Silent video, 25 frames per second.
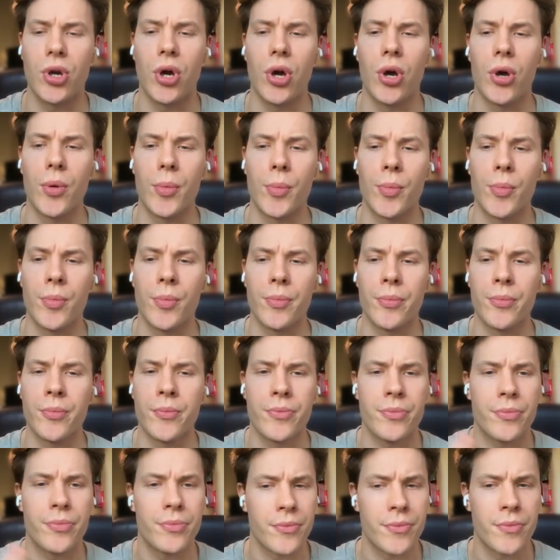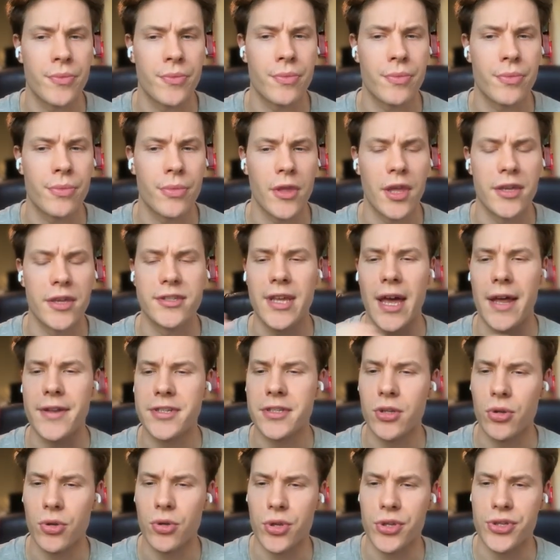per call.
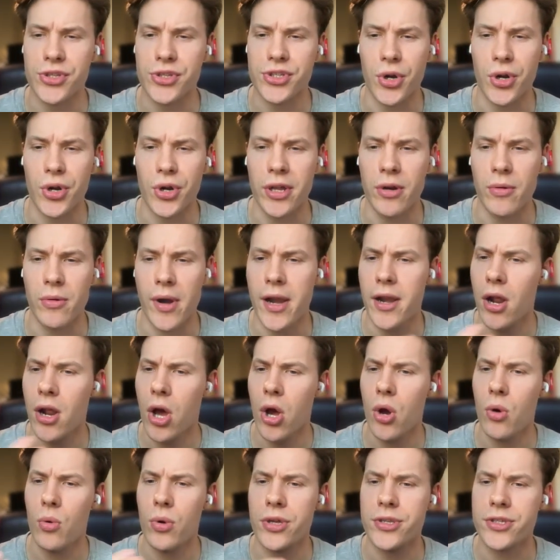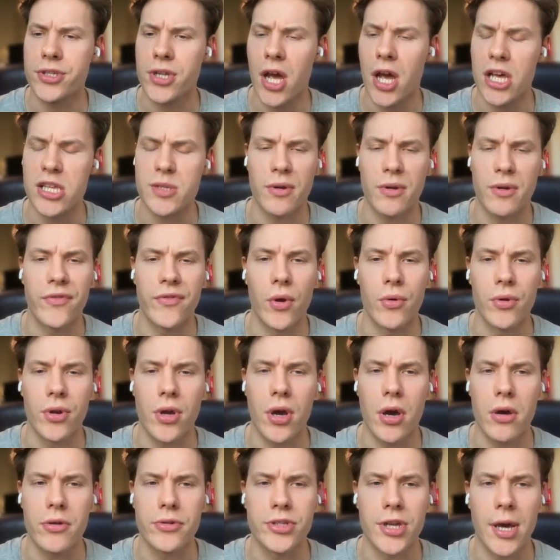Sounds a little concerning, right? Oh, his cost per
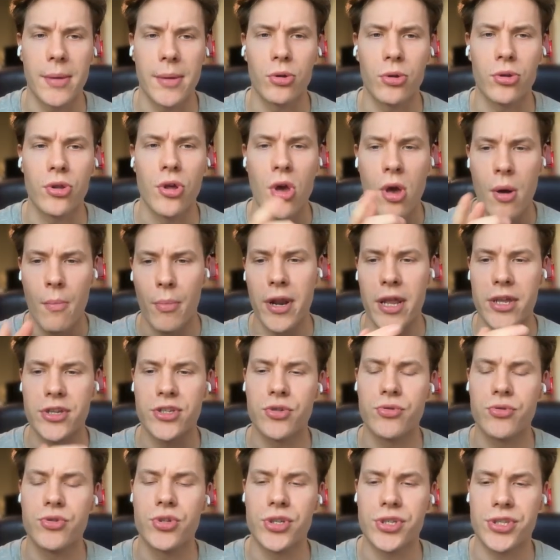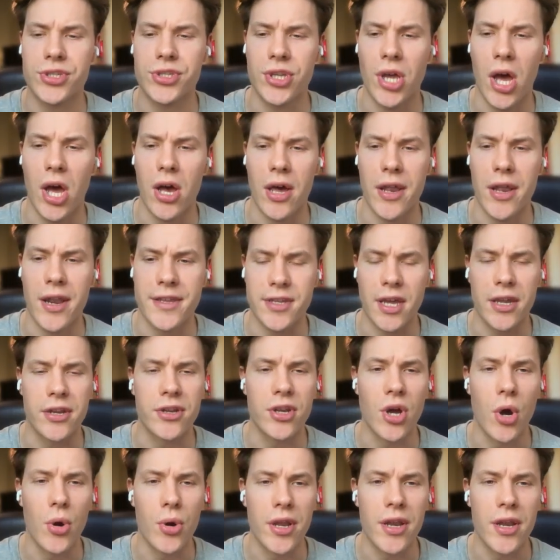phone call doubled. But as you just saw, and
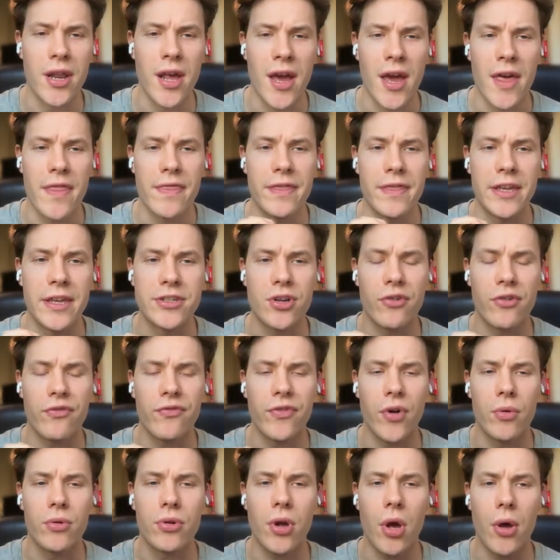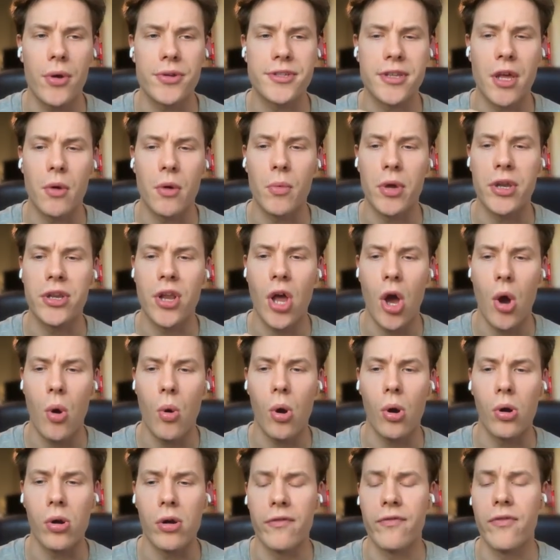as I noted, these are phone calls that we
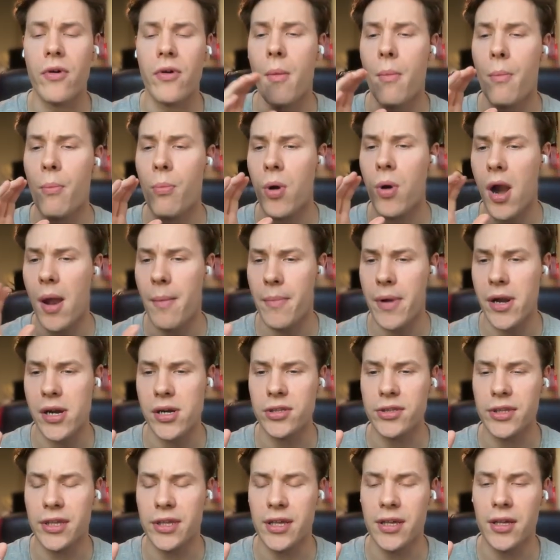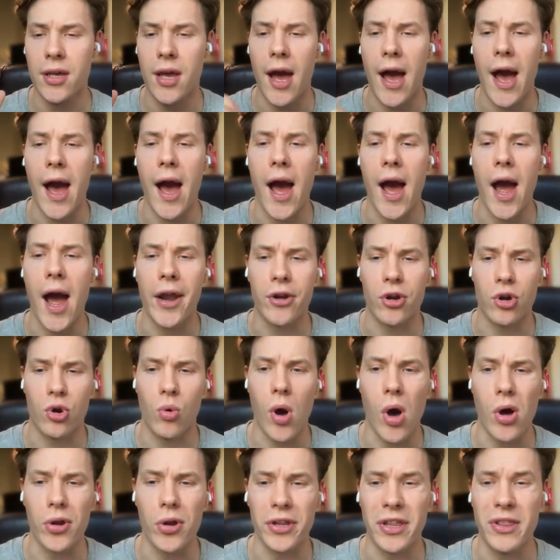know are of primarily
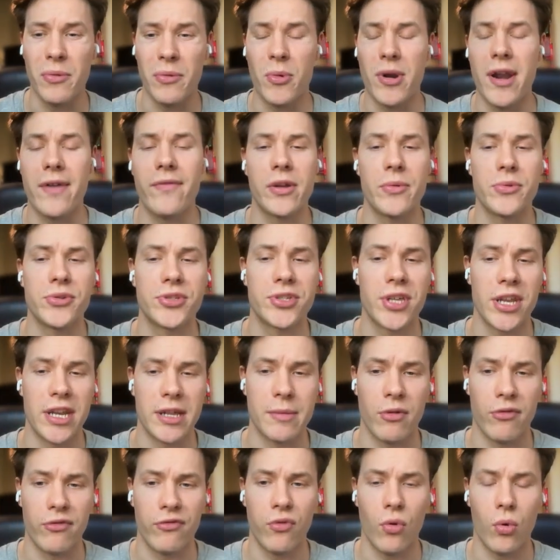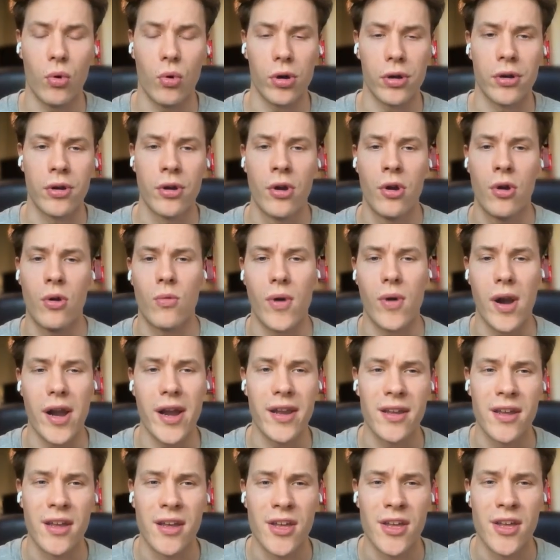higher quality than whatever he was getting before,
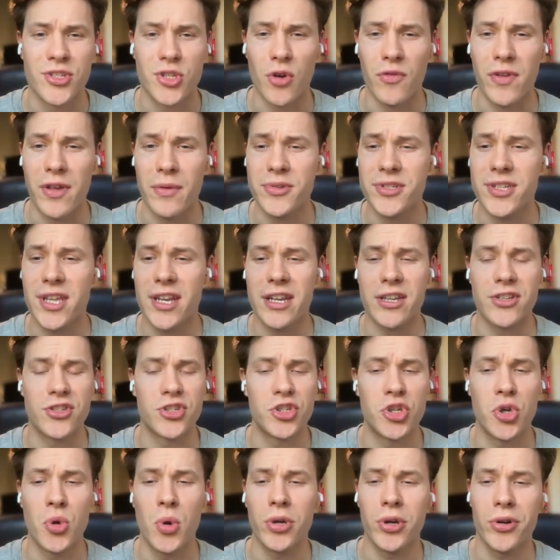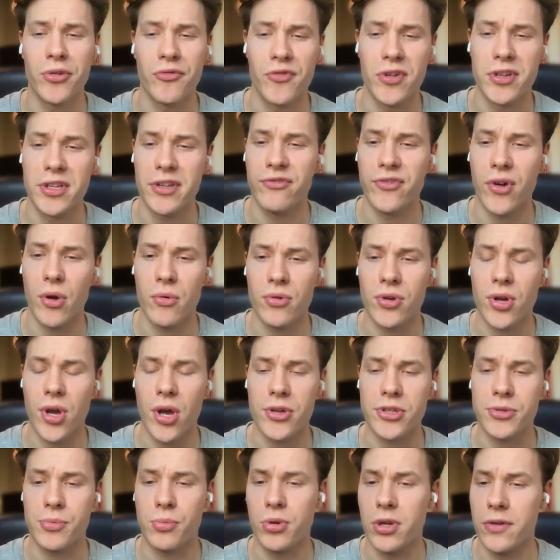right? So if he was getting 250
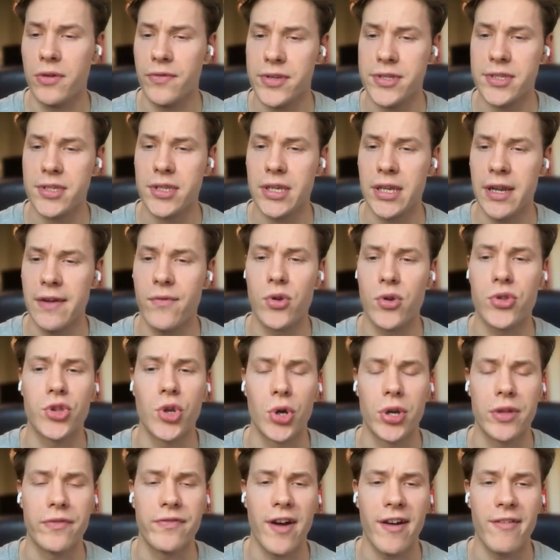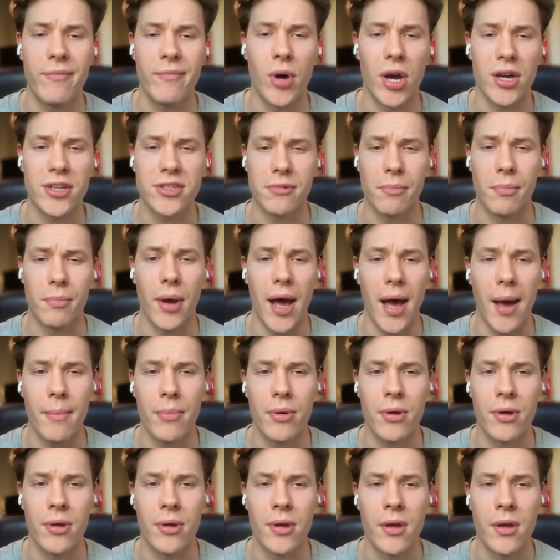phone calls previously for $35 a
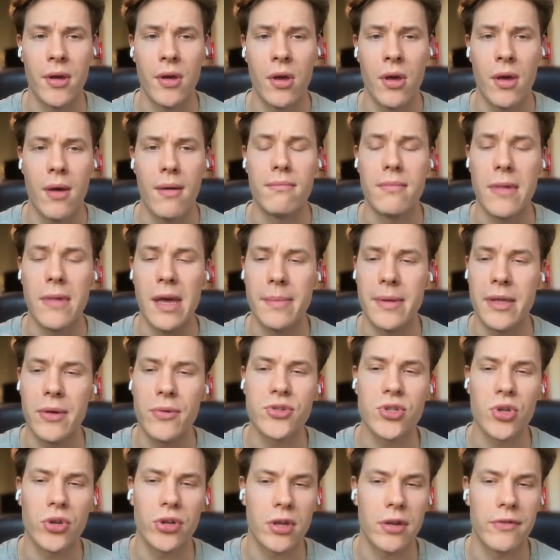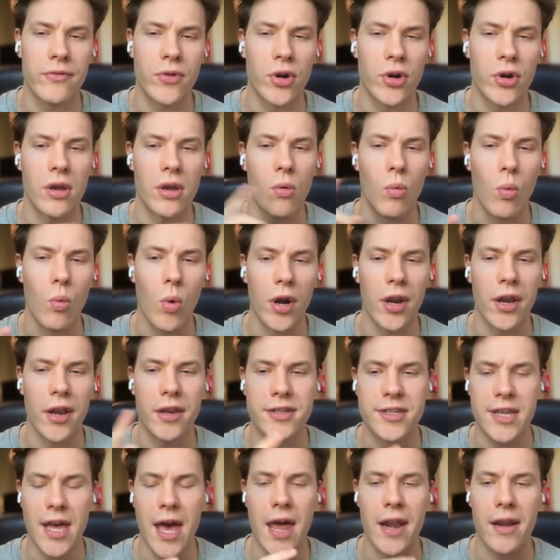pop, maybe he was only converting
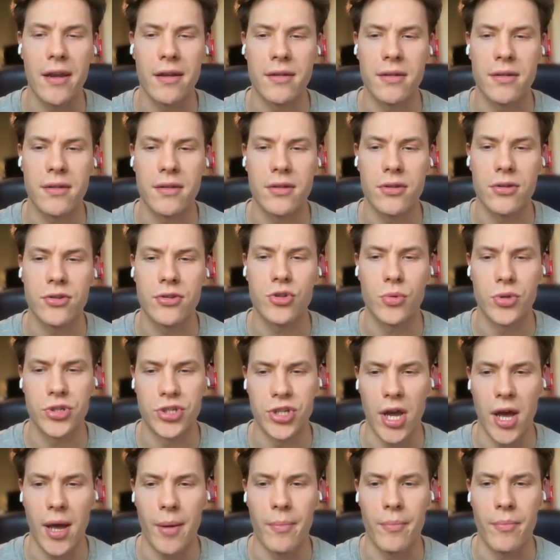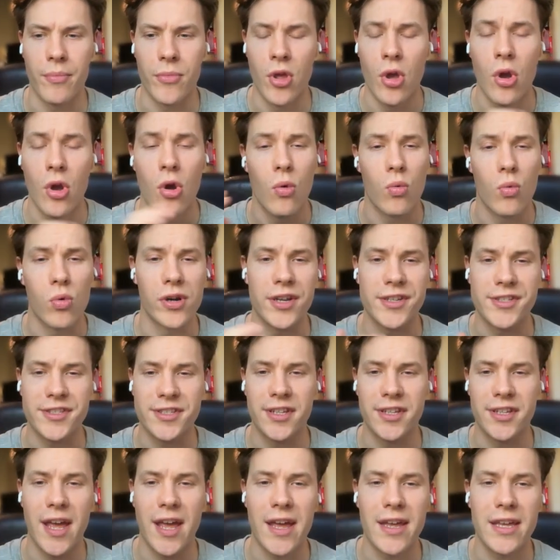1 in 10 to a job.
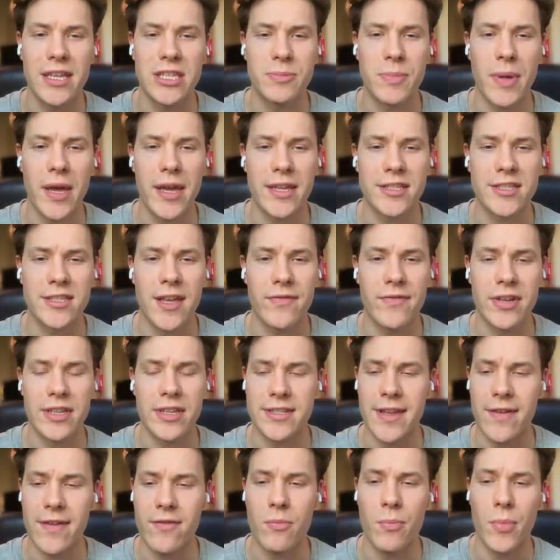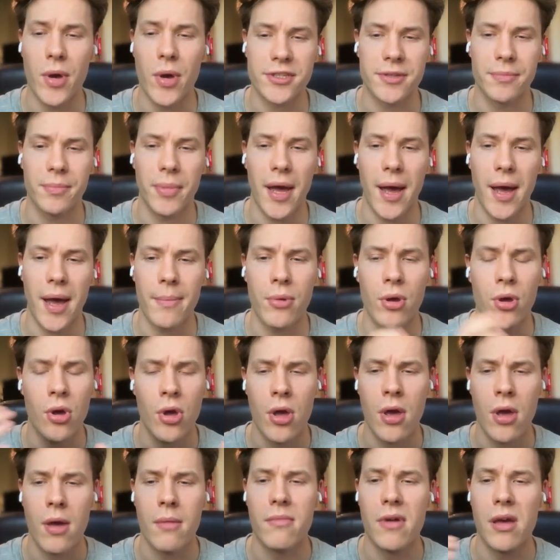Whereas today he's paying $77 a
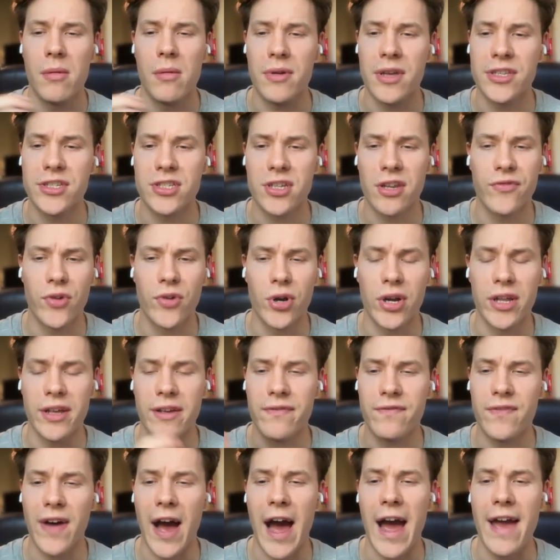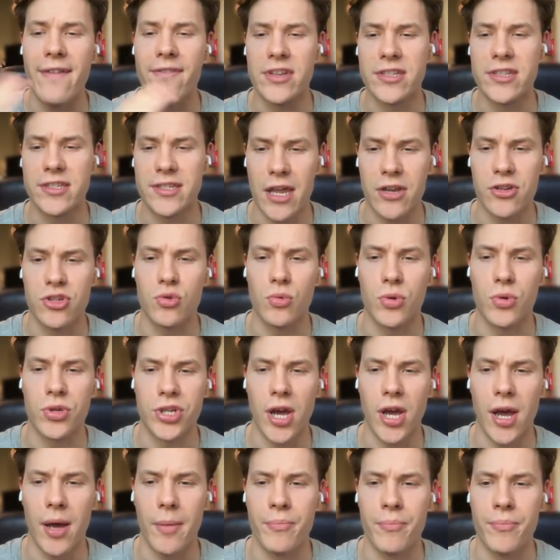pop. Maybe he's converting 5 in 10
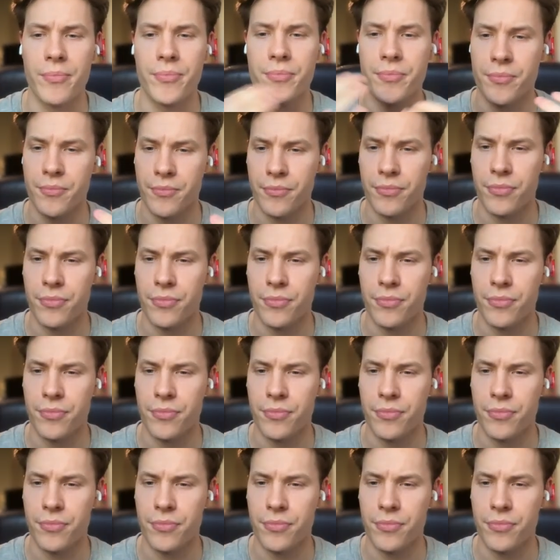to a job,